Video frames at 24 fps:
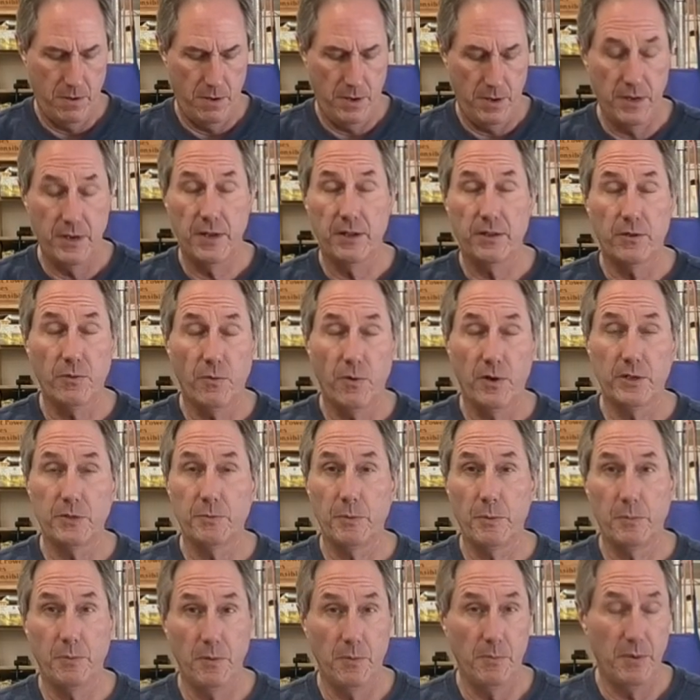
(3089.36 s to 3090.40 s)
You get to watch
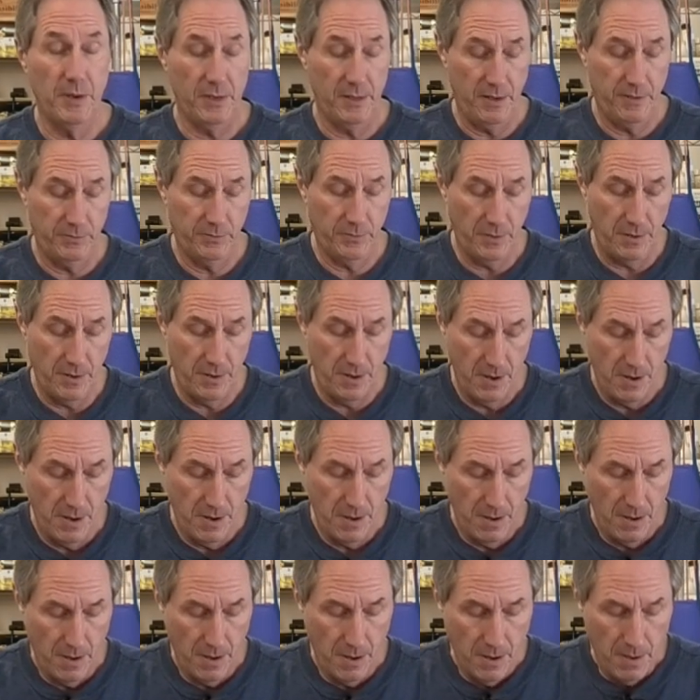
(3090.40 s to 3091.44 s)
me put my gloves on.
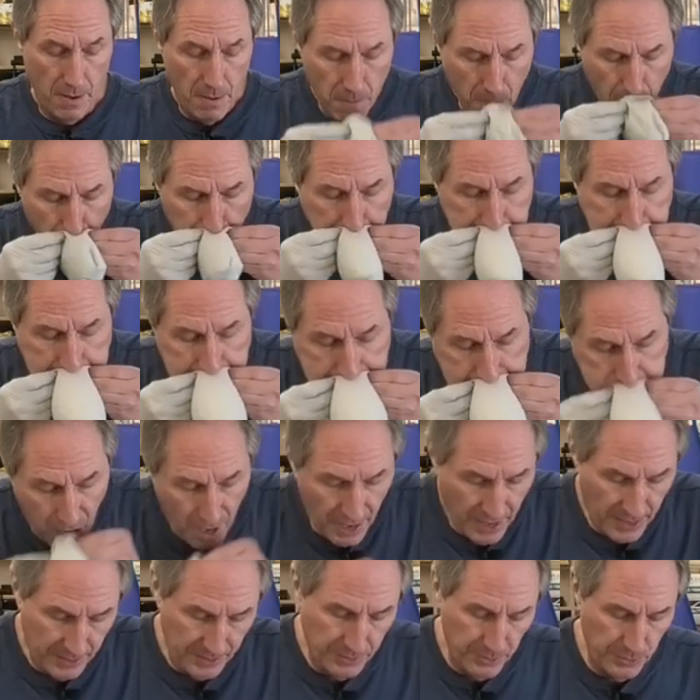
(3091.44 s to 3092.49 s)

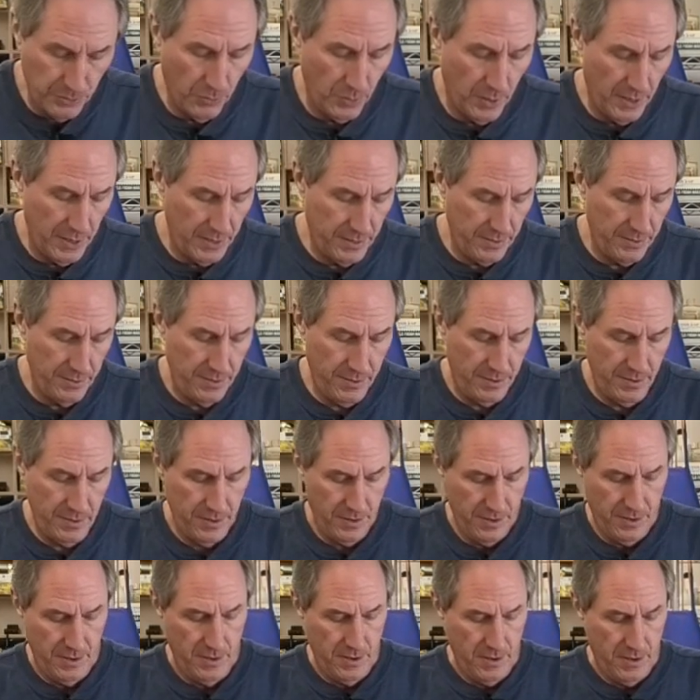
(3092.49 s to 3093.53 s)
I'll do one
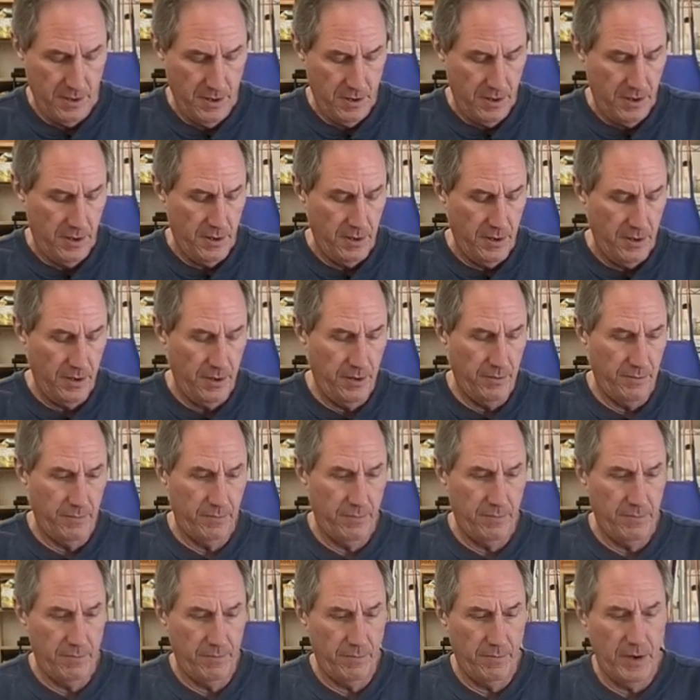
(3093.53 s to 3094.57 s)
in
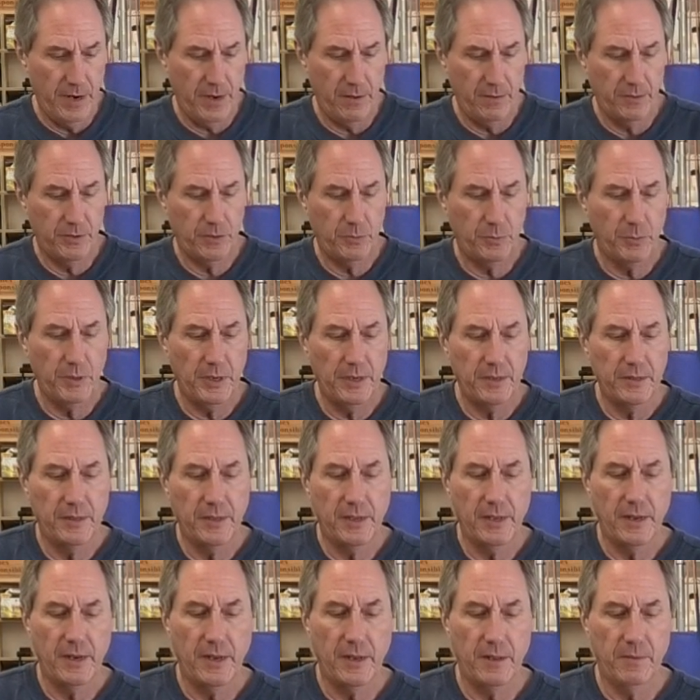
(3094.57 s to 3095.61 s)
regular speed, and
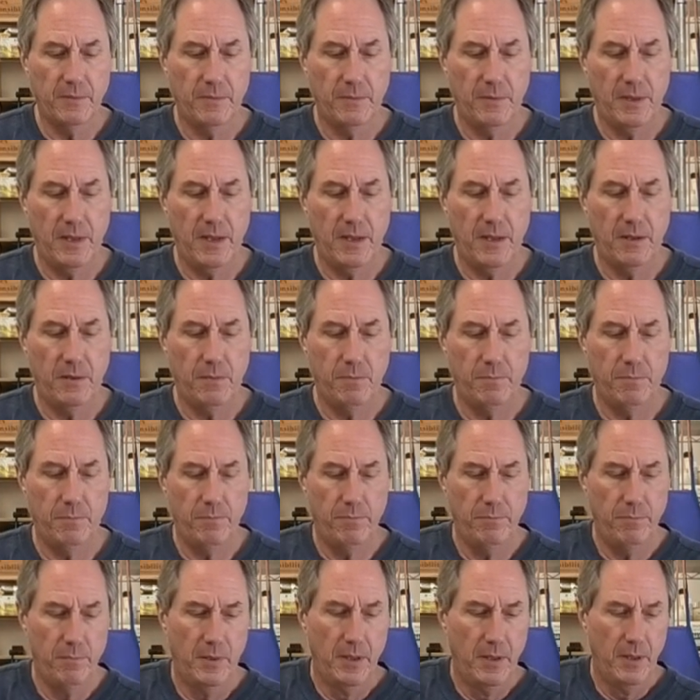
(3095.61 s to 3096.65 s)
then I'll, I'll
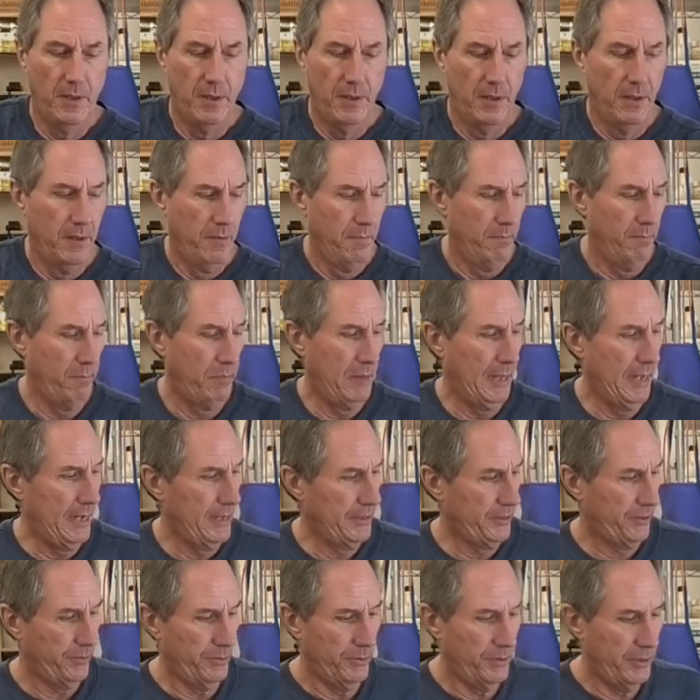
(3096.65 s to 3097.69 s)

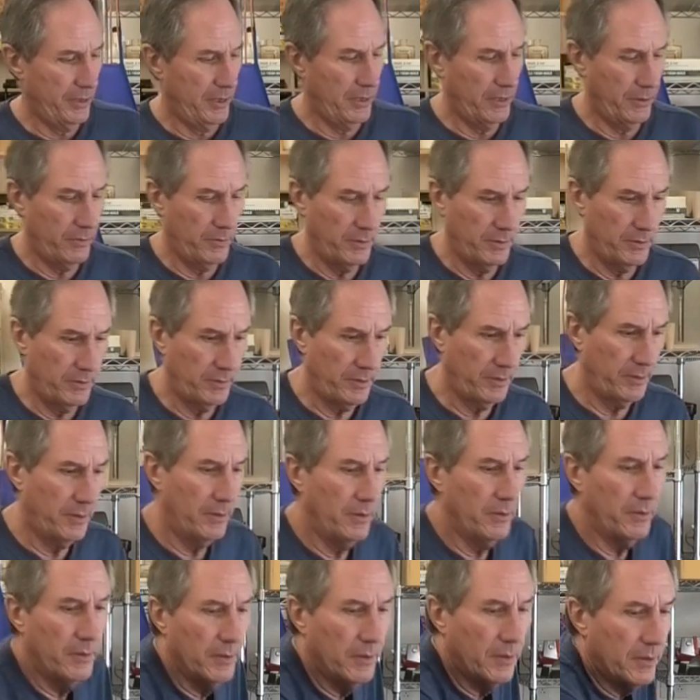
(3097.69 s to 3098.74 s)
blast through the other one.
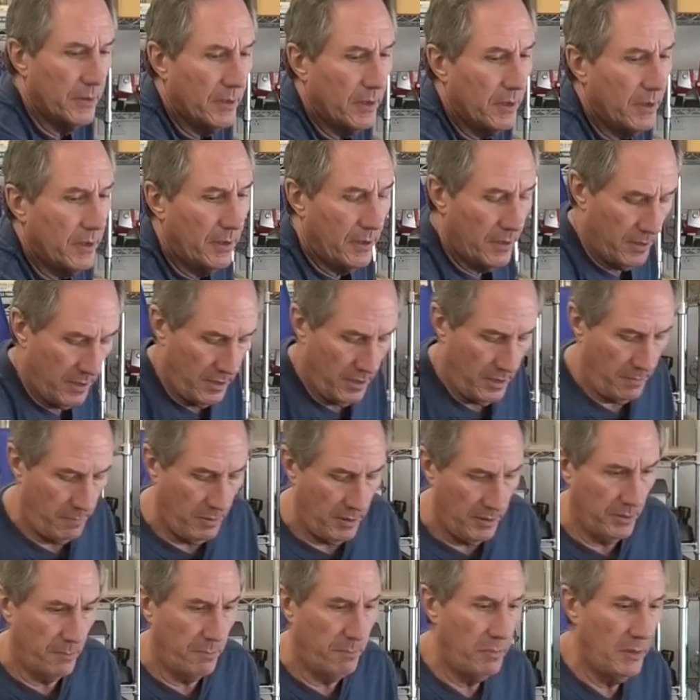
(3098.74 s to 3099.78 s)
So up
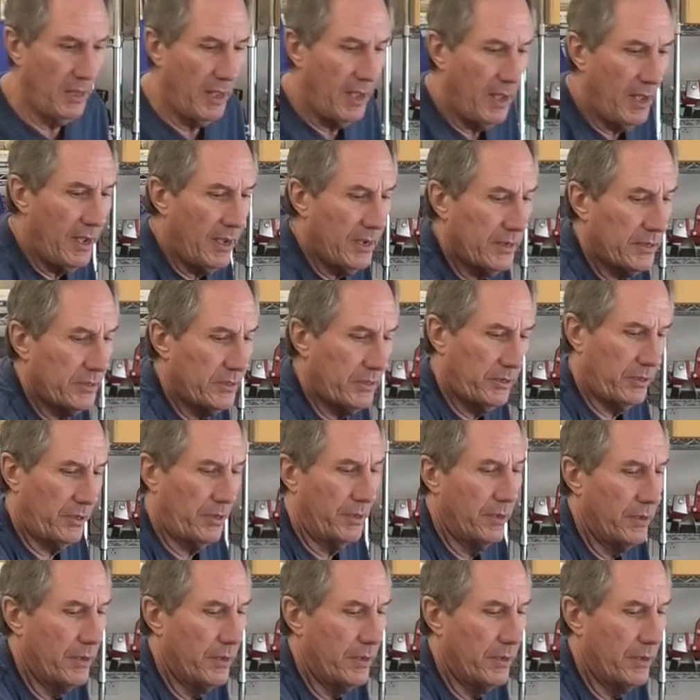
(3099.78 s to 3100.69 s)
on the blocks.